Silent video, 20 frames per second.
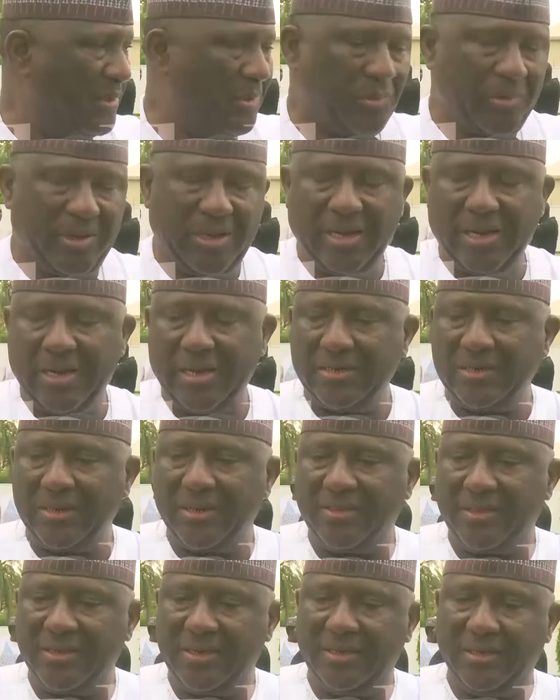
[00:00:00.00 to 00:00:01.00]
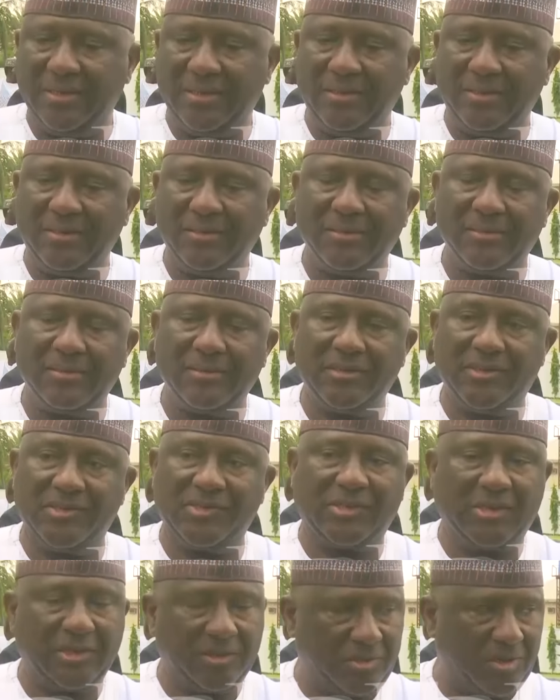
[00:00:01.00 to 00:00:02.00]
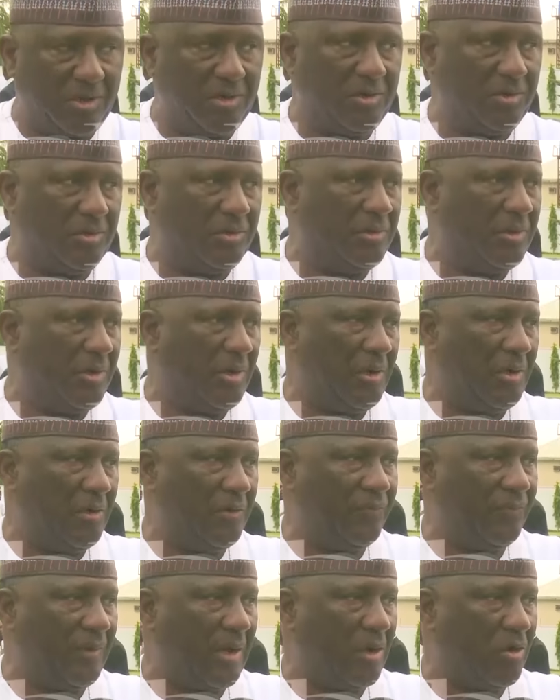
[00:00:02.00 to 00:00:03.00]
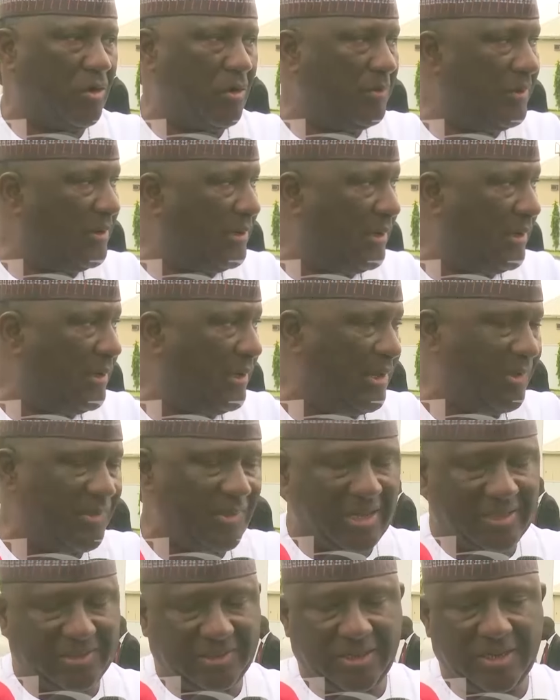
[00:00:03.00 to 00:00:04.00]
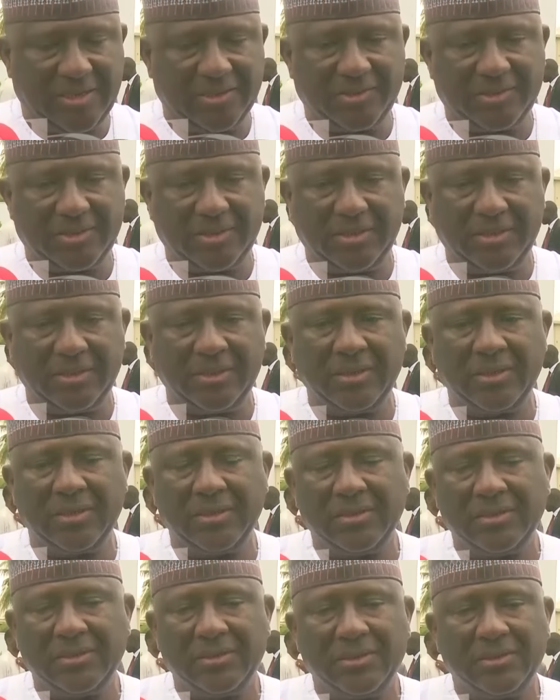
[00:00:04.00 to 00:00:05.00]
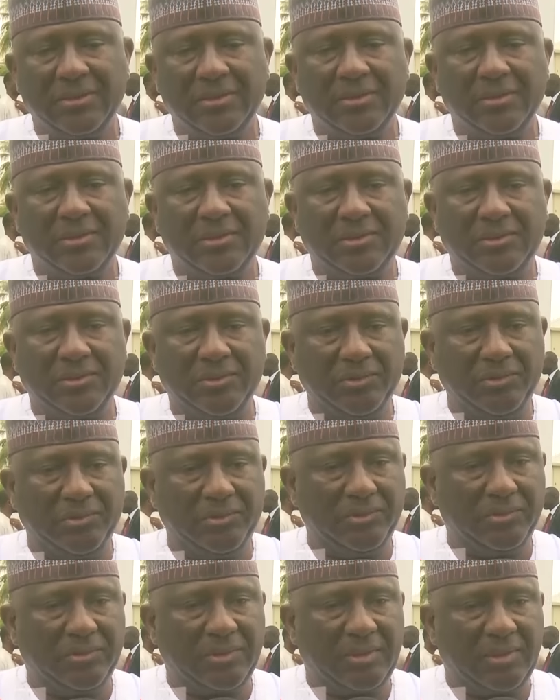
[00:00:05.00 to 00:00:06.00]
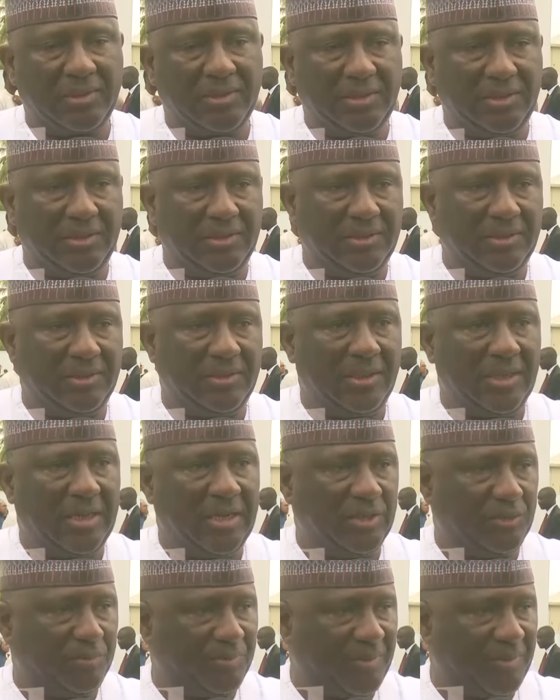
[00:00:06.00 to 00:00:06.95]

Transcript: we had the distinct honor of accompanying His Excellency to the Eid